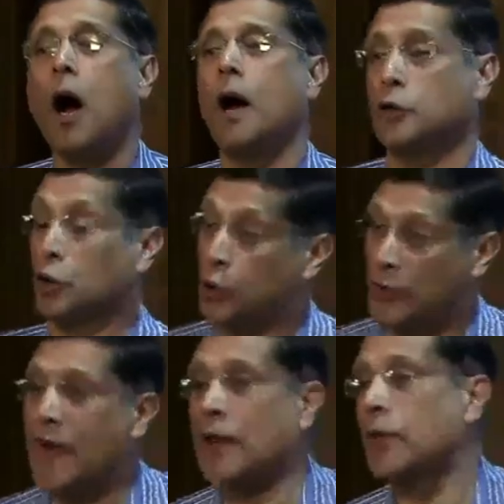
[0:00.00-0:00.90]
Ah, so
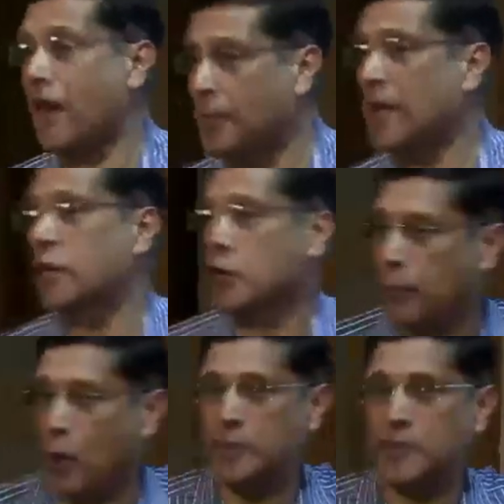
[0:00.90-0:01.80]
so in fact we've updated
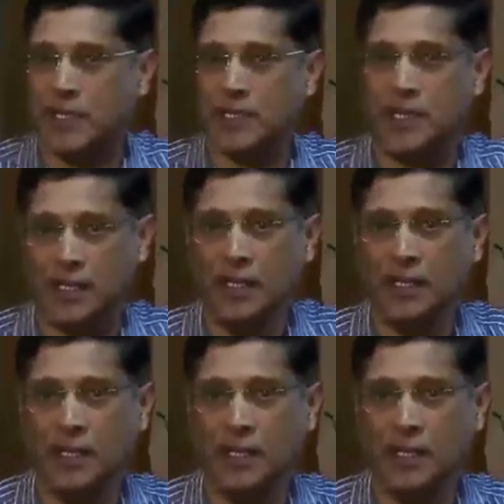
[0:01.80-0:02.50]
to bottom 60.